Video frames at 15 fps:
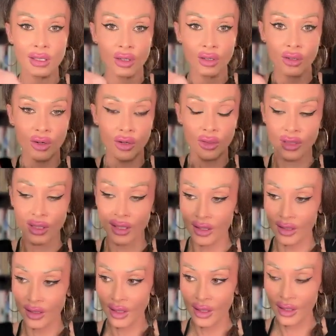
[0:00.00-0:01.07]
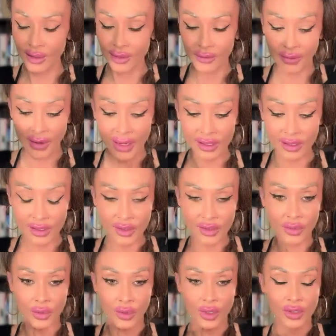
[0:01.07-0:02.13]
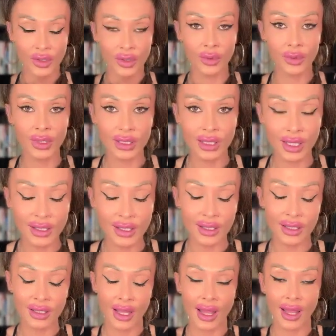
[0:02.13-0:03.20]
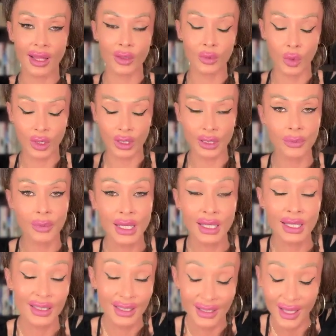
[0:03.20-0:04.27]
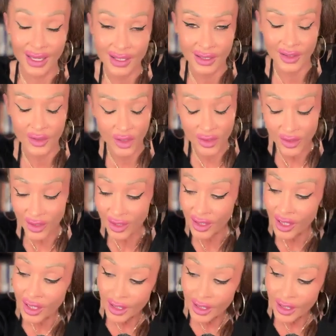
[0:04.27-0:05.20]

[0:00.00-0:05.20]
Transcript: There are all the fighters who are doing this and we're competing against each other.